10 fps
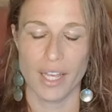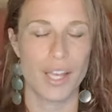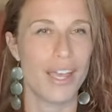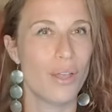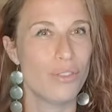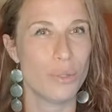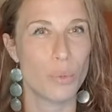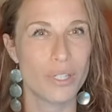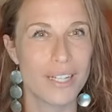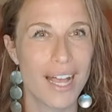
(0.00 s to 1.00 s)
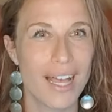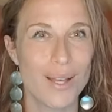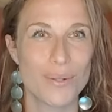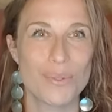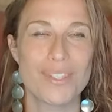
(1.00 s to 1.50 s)
healthy
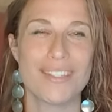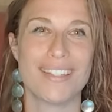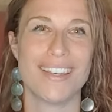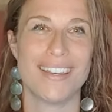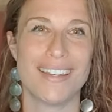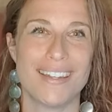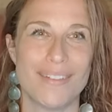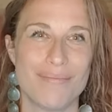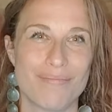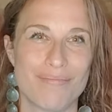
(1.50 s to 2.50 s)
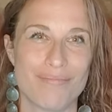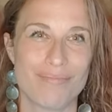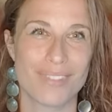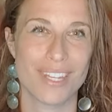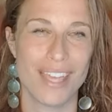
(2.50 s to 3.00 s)
workouts,
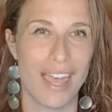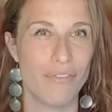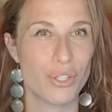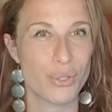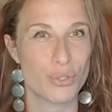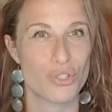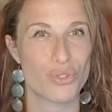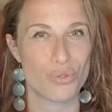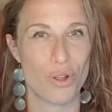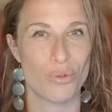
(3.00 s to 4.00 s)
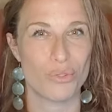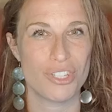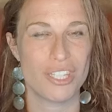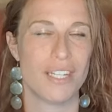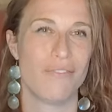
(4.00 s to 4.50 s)
have a good strong
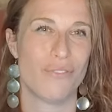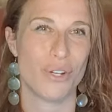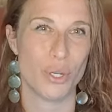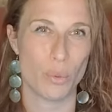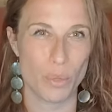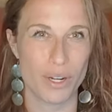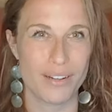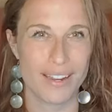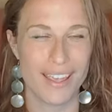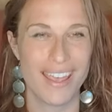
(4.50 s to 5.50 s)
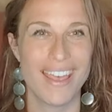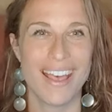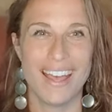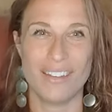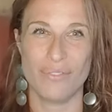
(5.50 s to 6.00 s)
routine for your work.
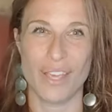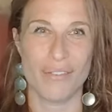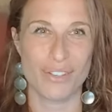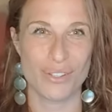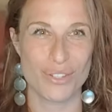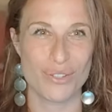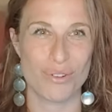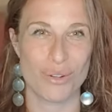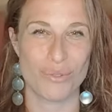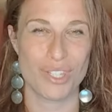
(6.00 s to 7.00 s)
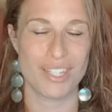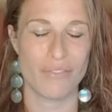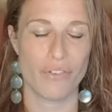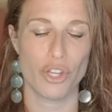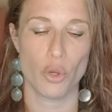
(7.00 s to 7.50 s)
And if you have a good strong
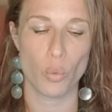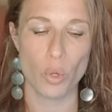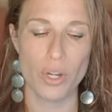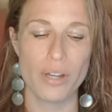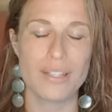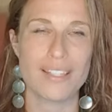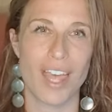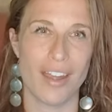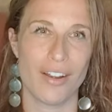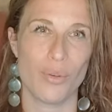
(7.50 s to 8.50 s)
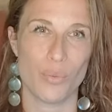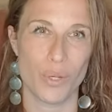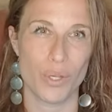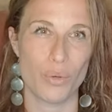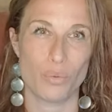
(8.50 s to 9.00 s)
routine for your work, Saturn
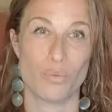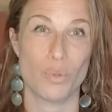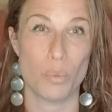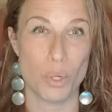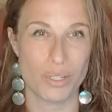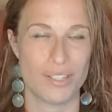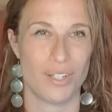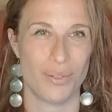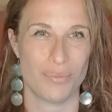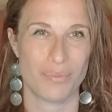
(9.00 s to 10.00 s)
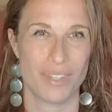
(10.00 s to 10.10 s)
will reward you.